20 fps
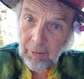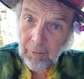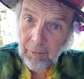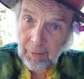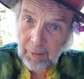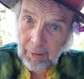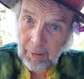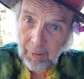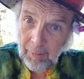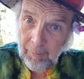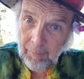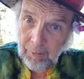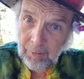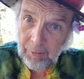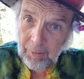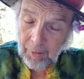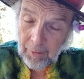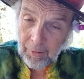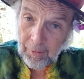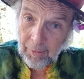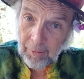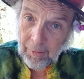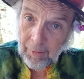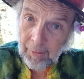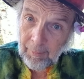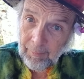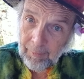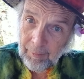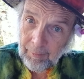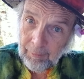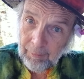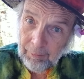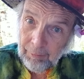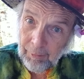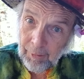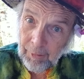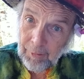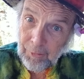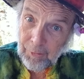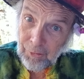the chemists that cook up the
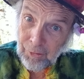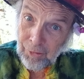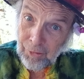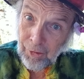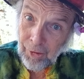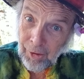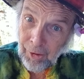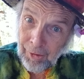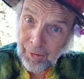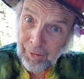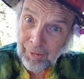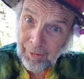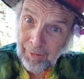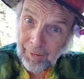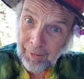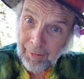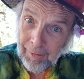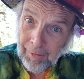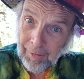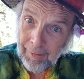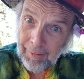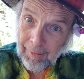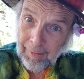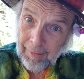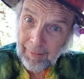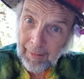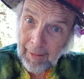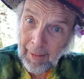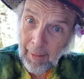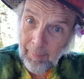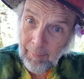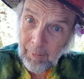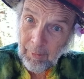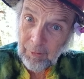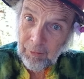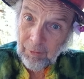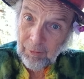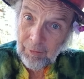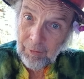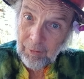fun shit.
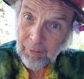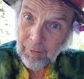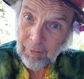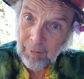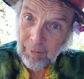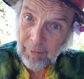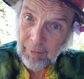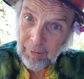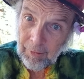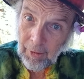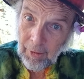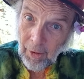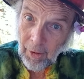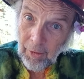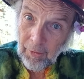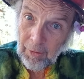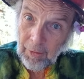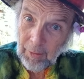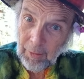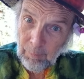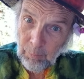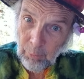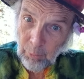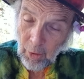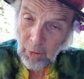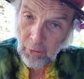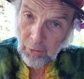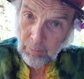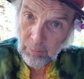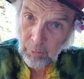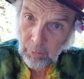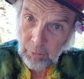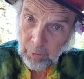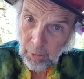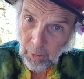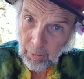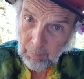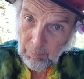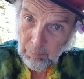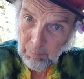Chemists, young, impressionable
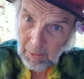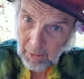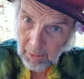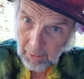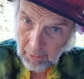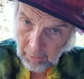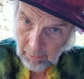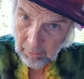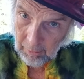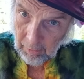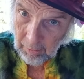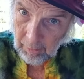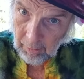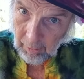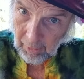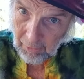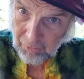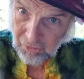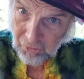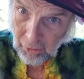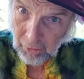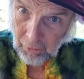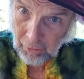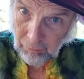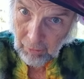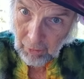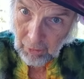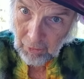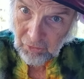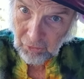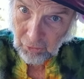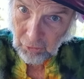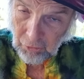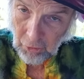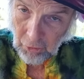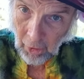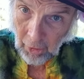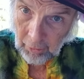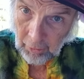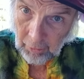young men, a generation
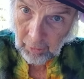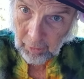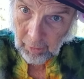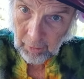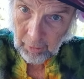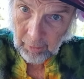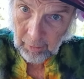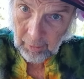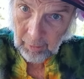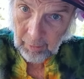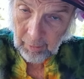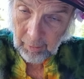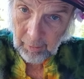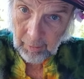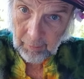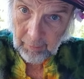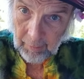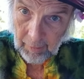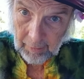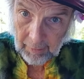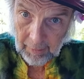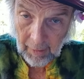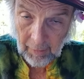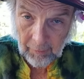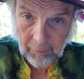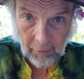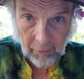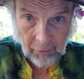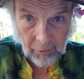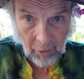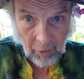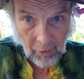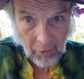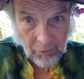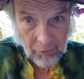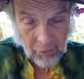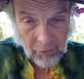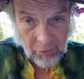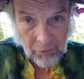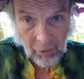younger. And they got this
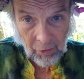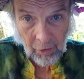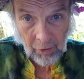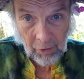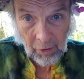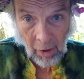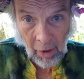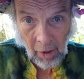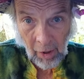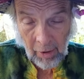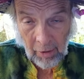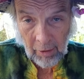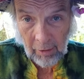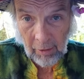Hashishan guy